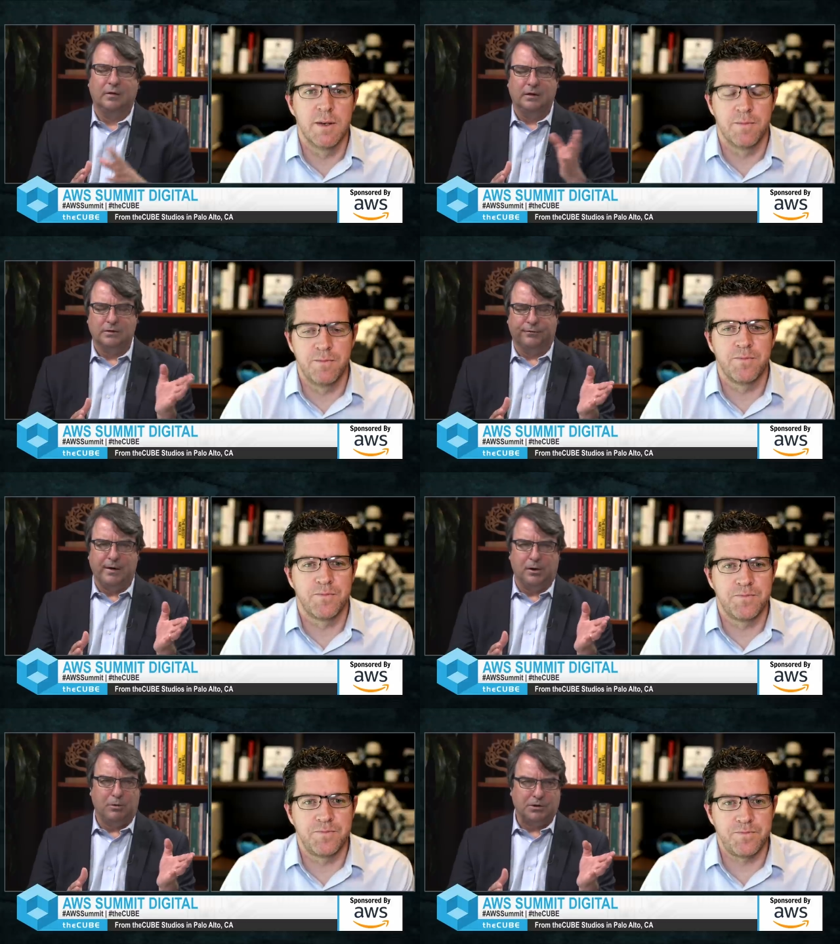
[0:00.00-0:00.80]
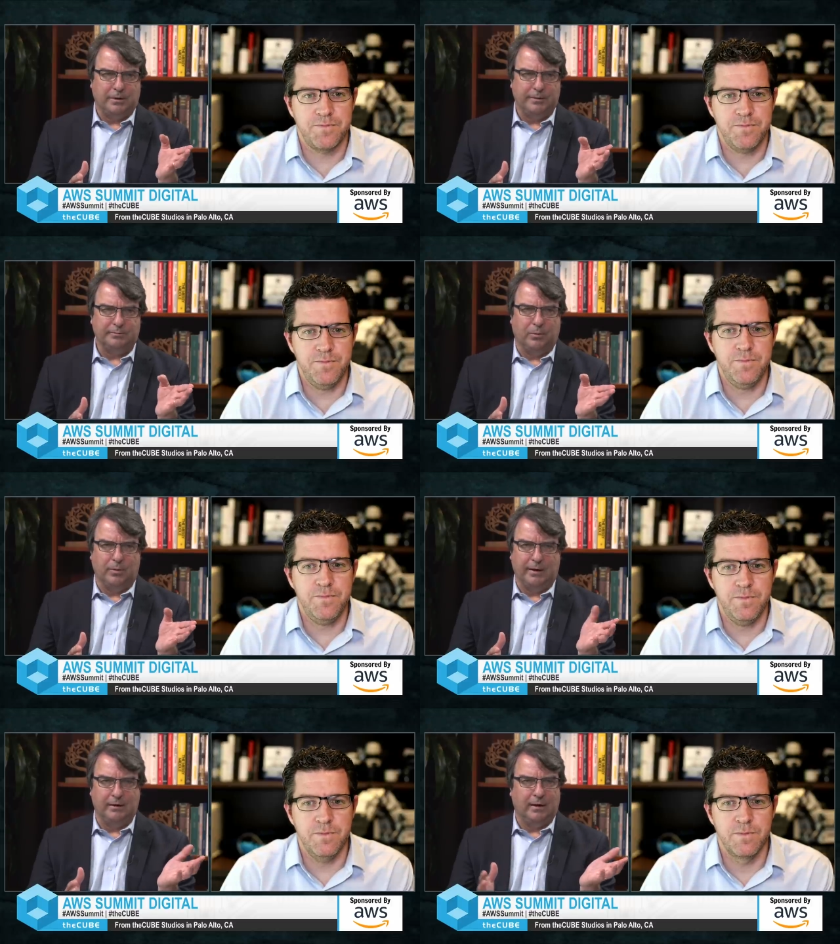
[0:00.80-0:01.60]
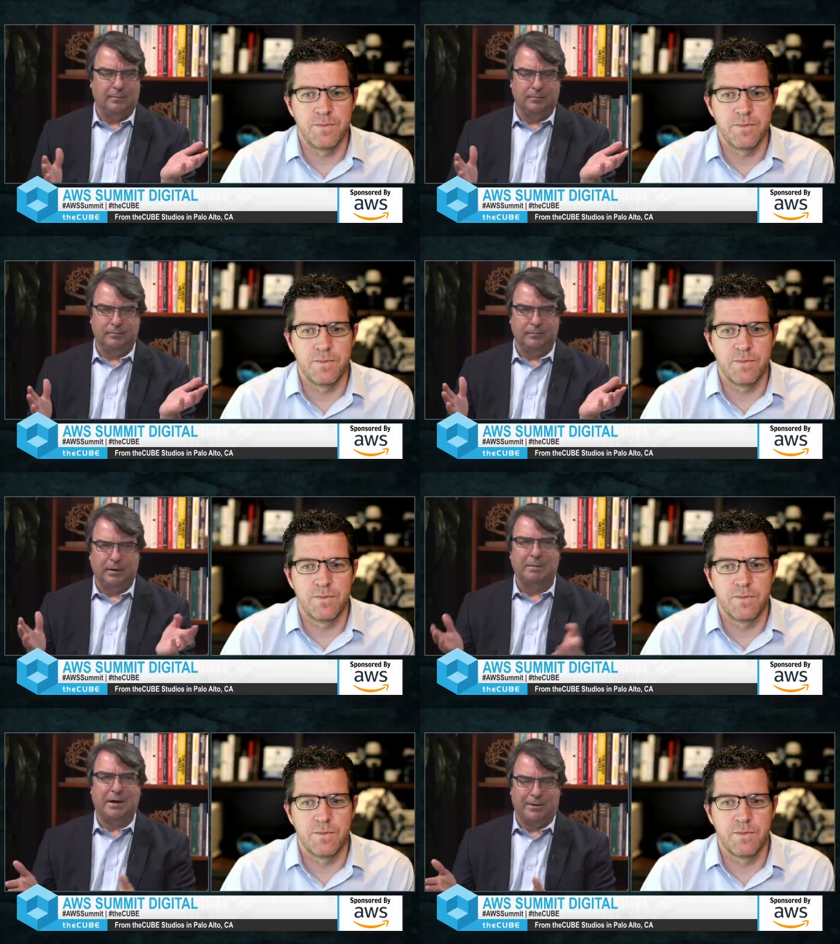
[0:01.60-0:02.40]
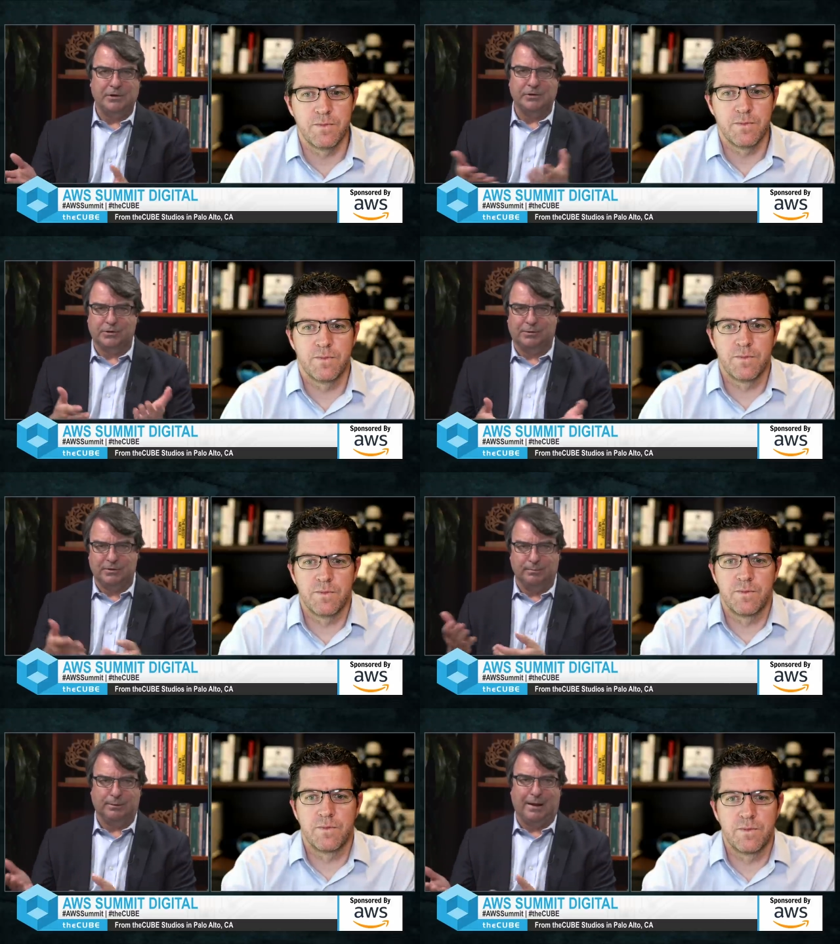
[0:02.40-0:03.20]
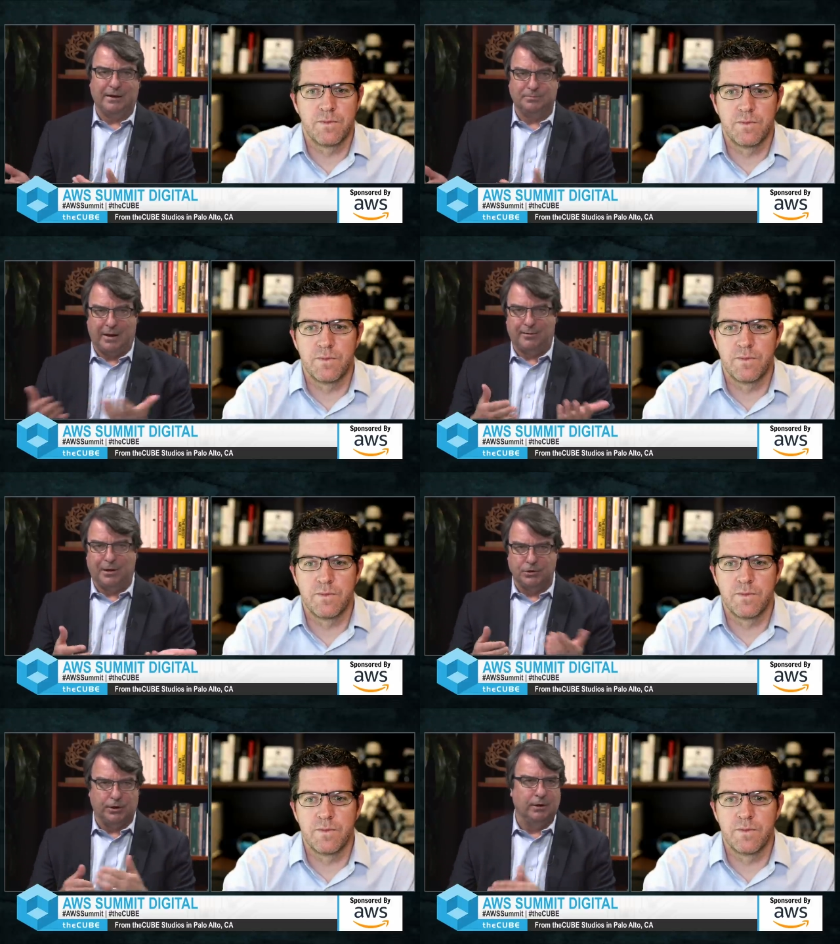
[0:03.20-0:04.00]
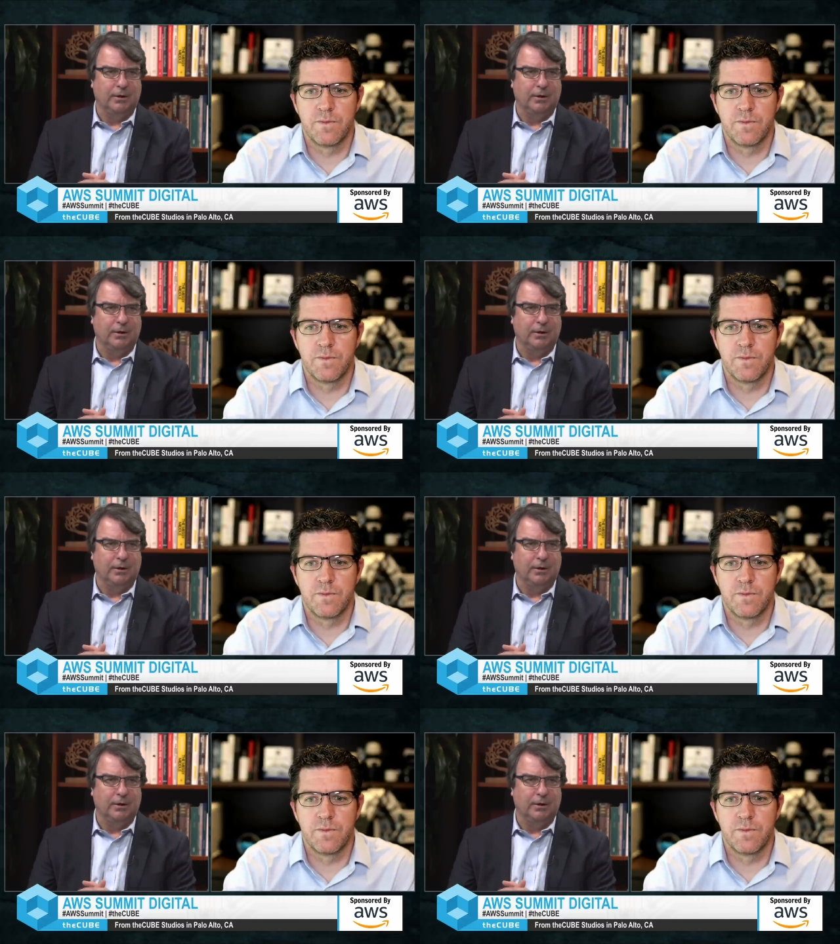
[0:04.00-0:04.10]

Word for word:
Speaker 1: So final question on this point, um, migration service implies migration